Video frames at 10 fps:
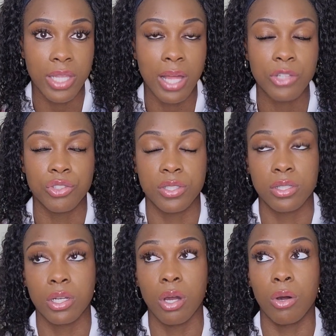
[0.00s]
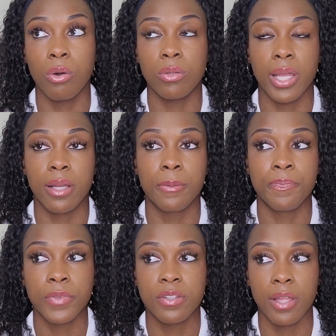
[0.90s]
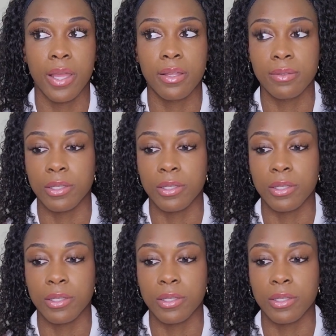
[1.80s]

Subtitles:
They allowed you just to go like to like